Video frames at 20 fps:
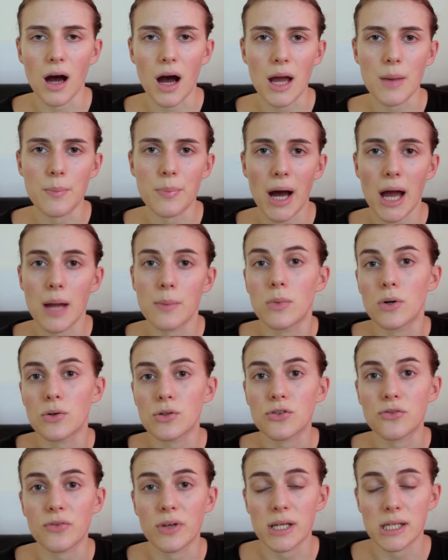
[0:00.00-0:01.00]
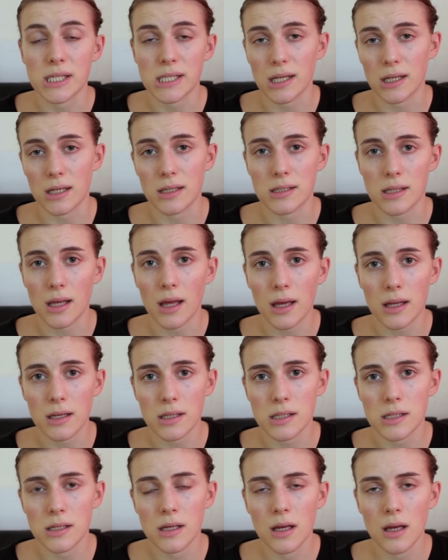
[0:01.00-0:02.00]
I buy most things
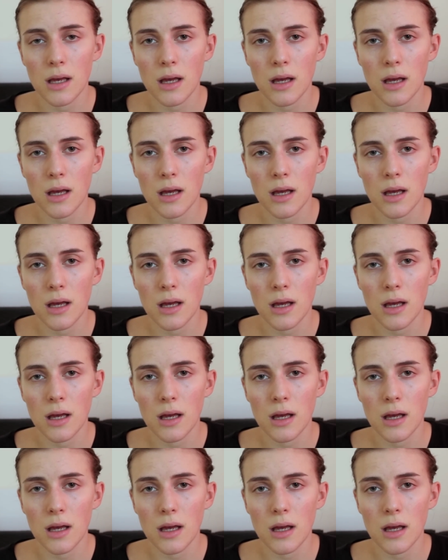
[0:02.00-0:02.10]
secondhand.